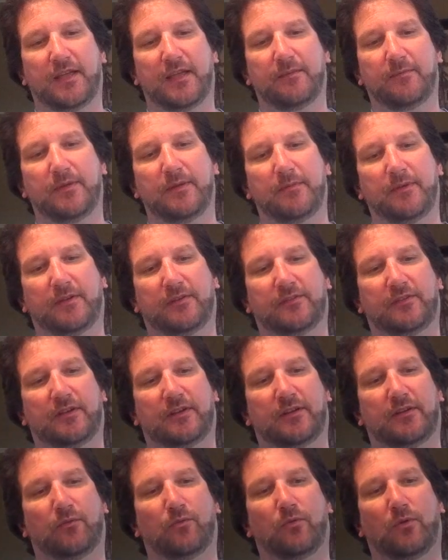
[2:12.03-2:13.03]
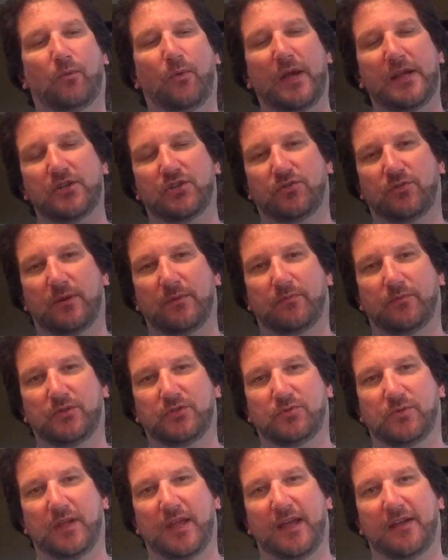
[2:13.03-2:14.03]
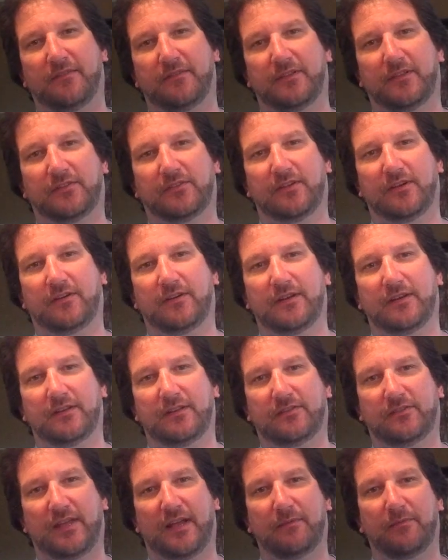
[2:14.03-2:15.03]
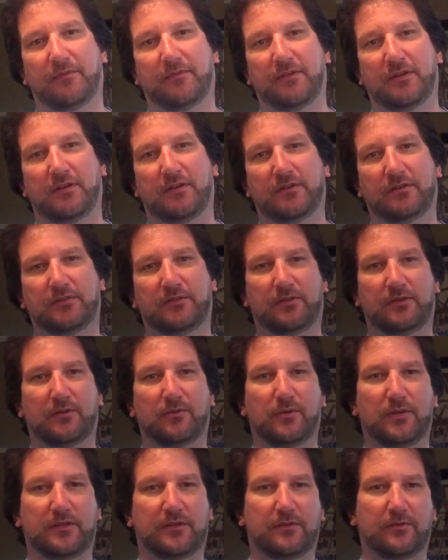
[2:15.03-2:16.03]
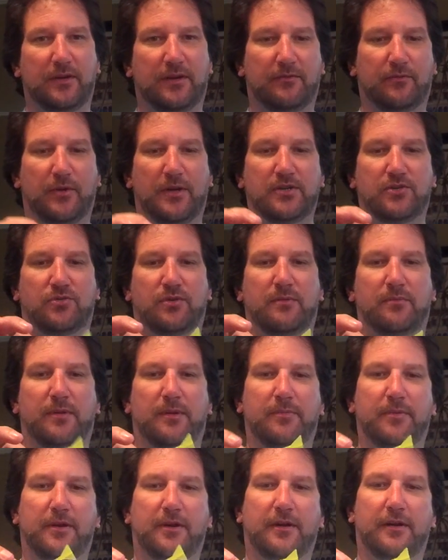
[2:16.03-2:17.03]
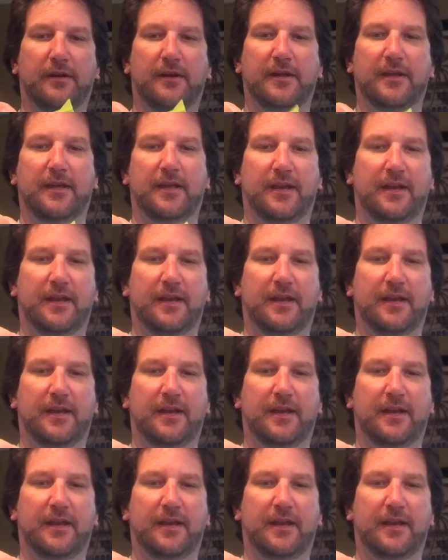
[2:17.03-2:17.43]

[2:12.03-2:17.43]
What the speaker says: It mimics white shrimp, which we have in this area this time of year. During the winter, we have white shrimp up here.